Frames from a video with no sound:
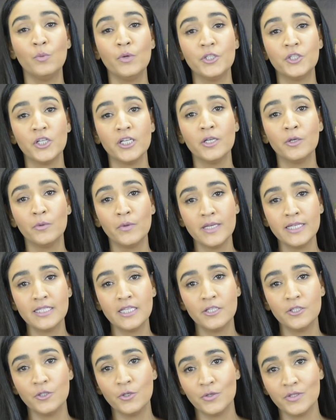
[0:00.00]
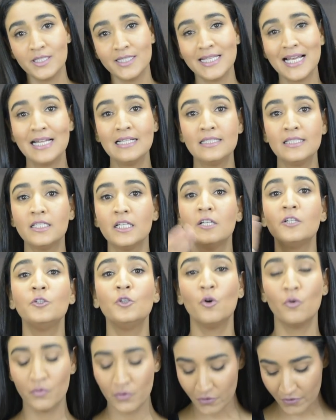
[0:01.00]
which increases your cell
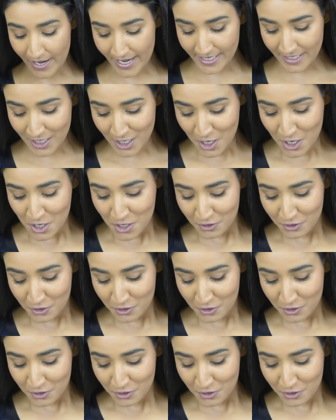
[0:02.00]
turnover rate